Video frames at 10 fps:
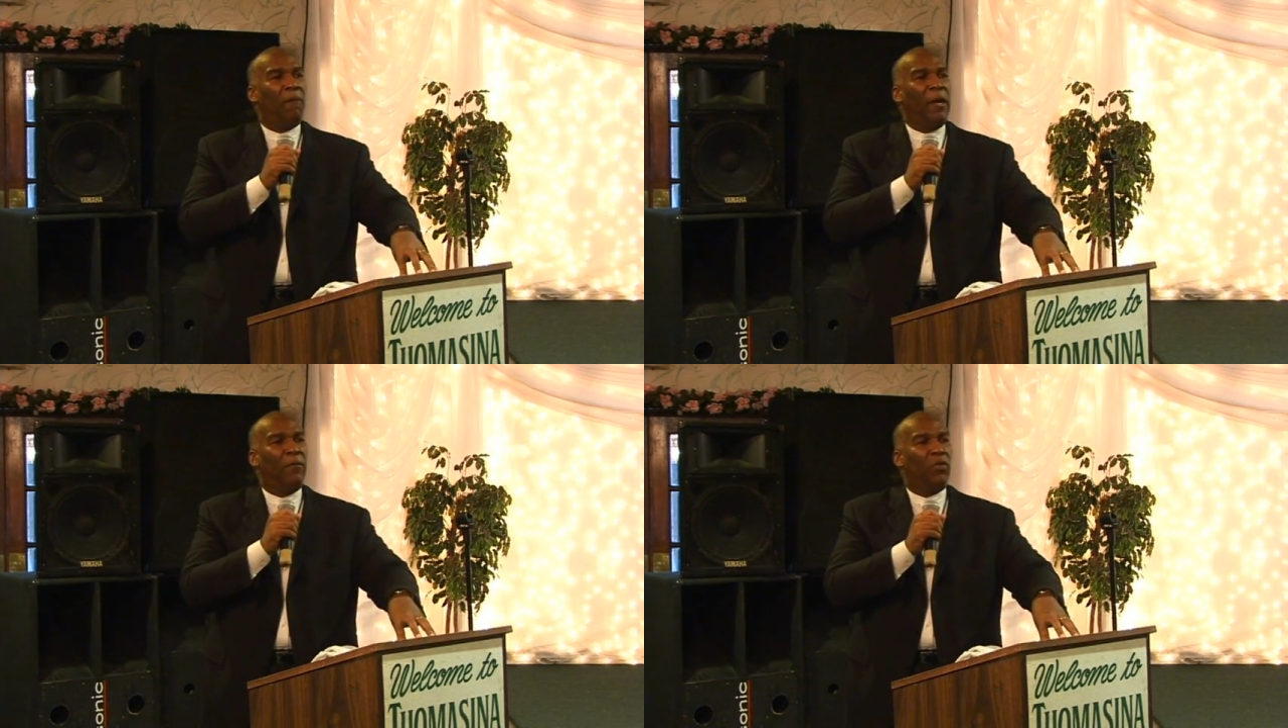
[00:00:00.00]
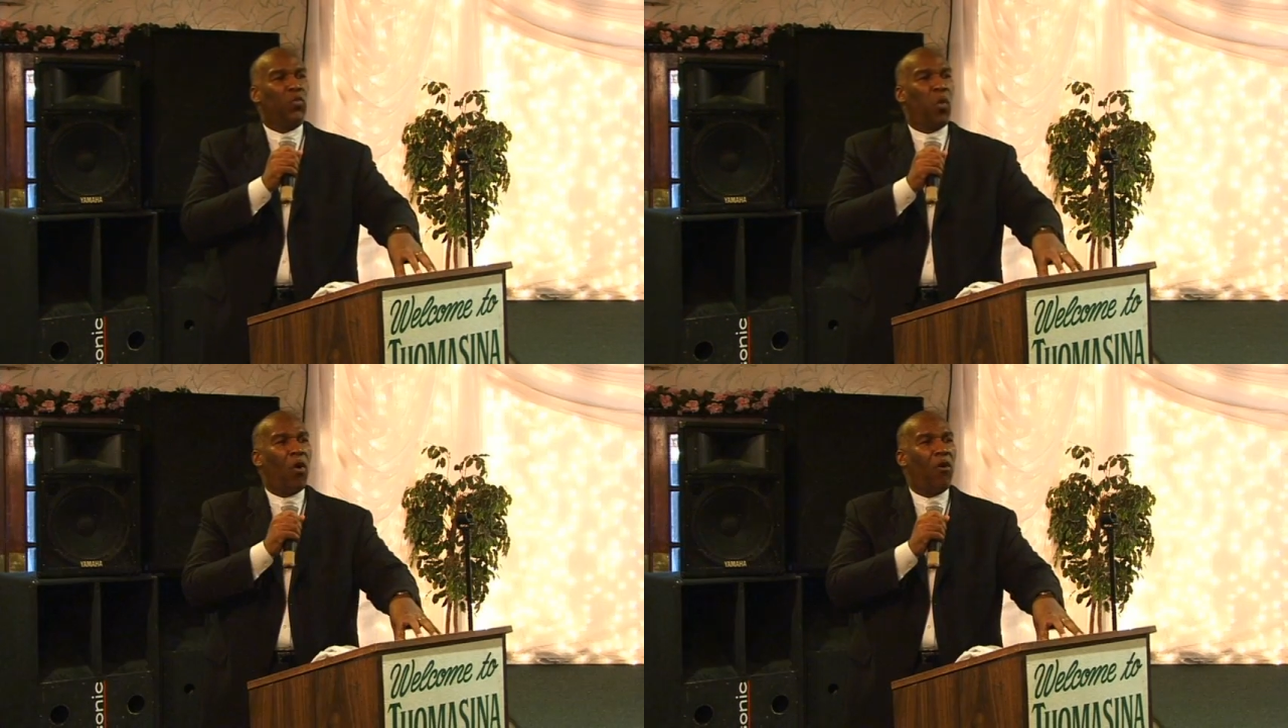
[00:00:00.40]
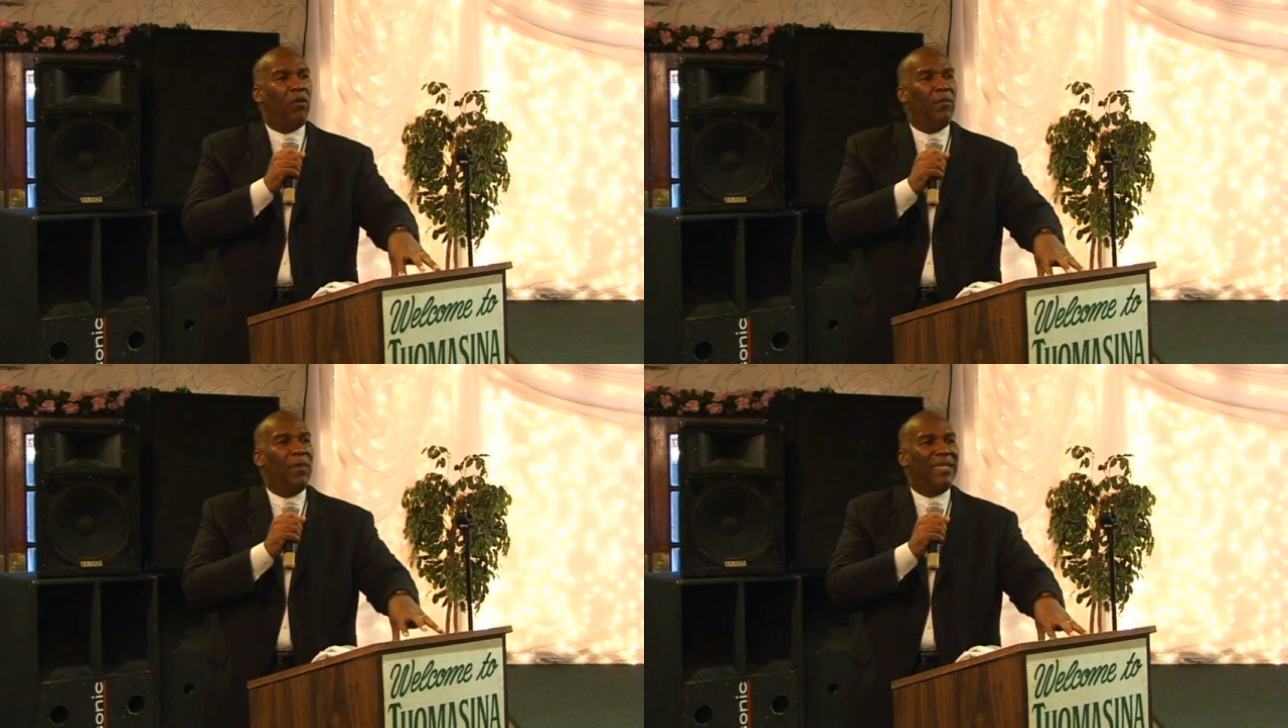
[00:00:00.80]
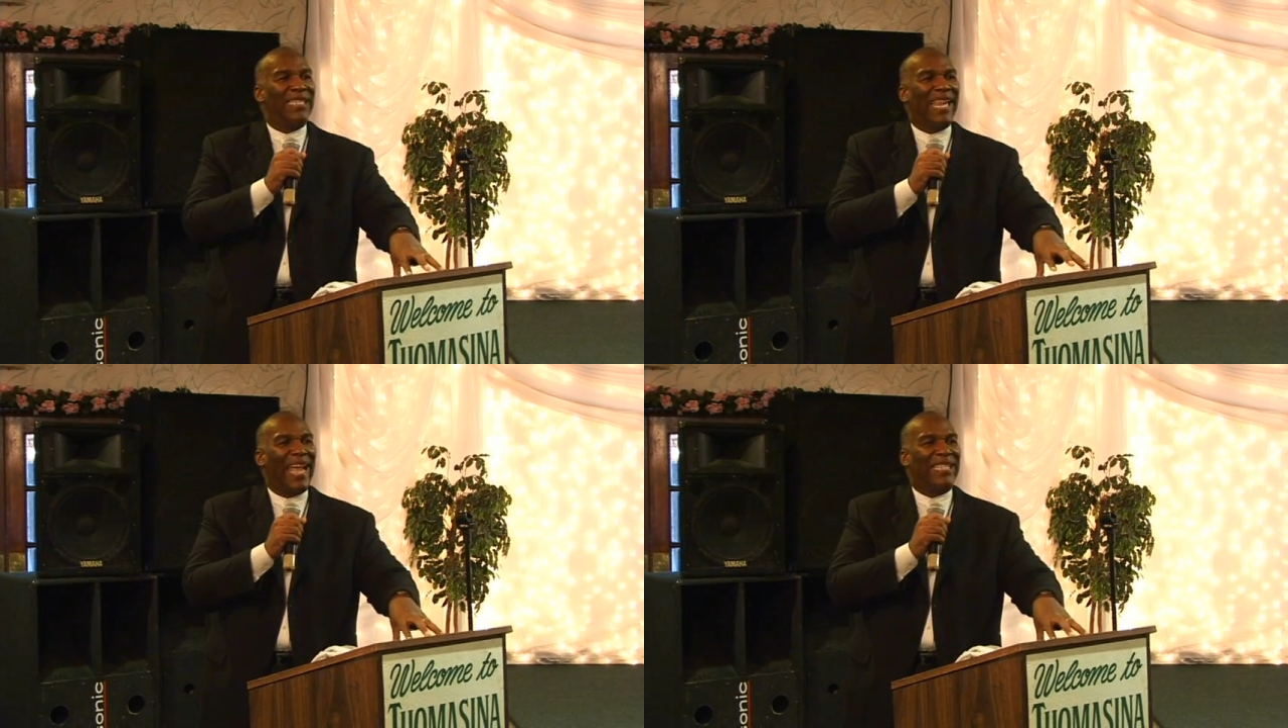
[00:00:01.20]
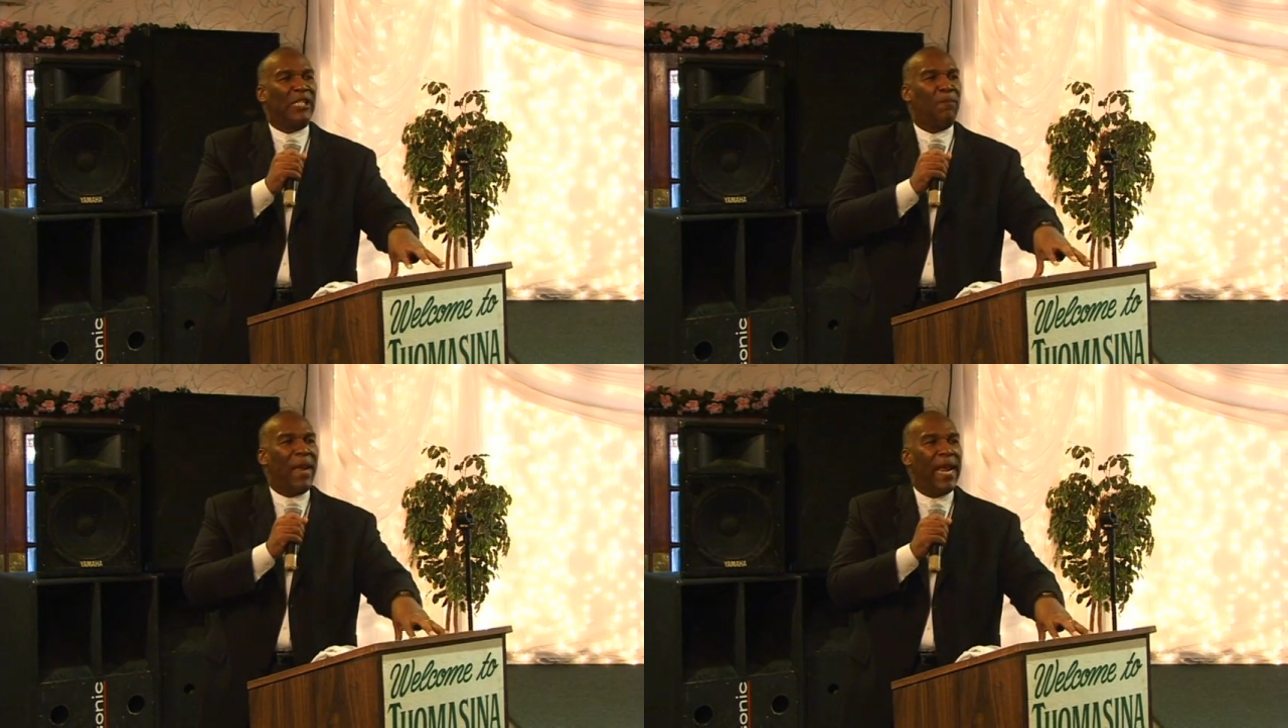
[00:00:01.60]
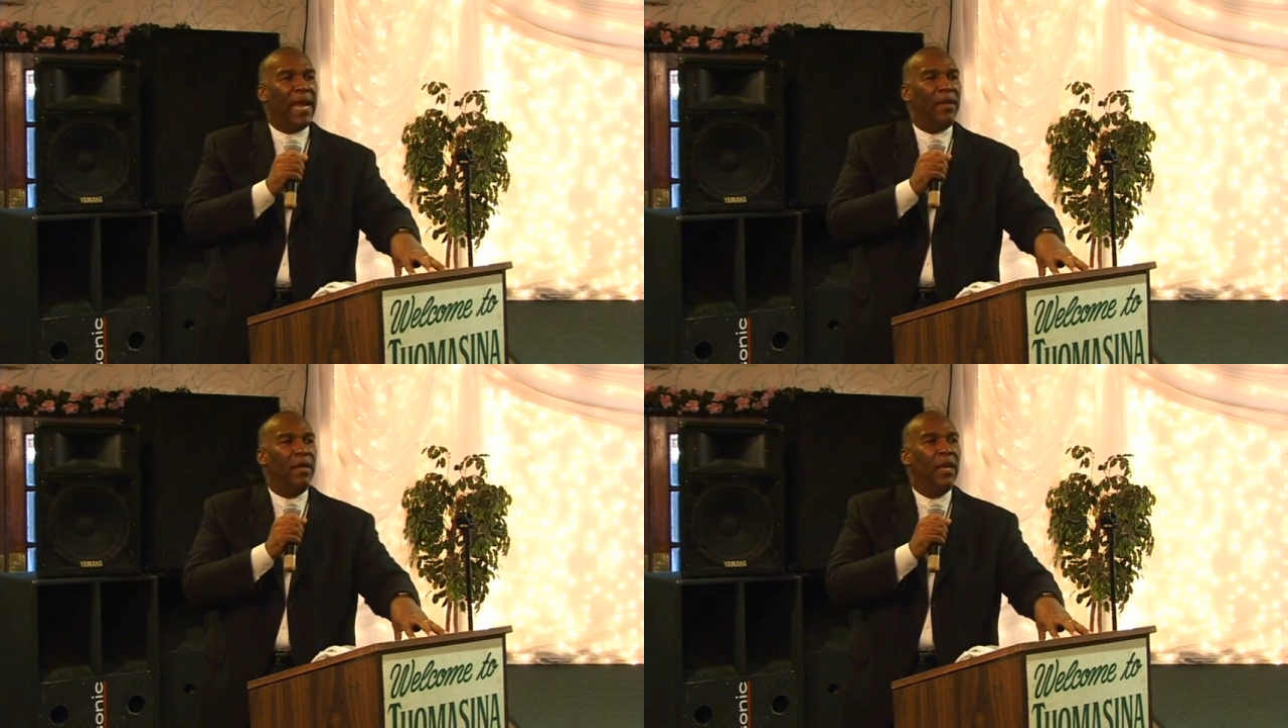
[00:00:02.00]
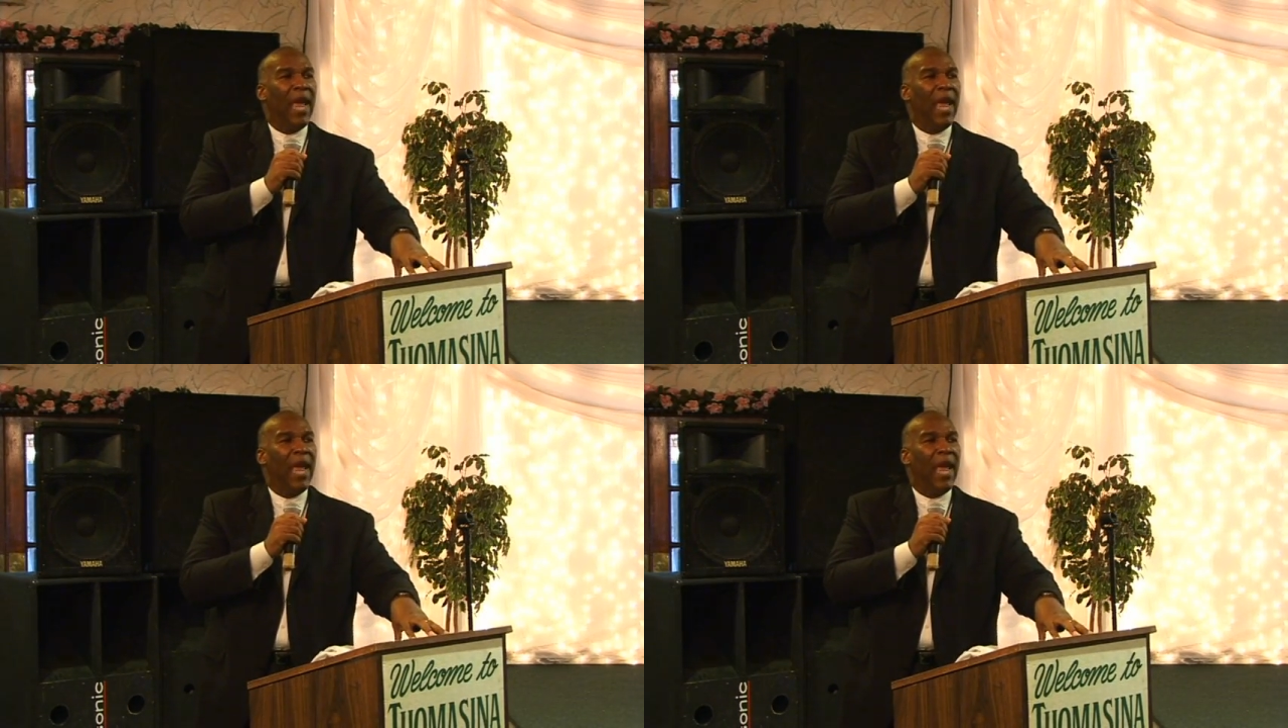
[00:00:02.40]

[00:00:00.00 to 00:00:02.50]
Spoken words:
people's world must expand,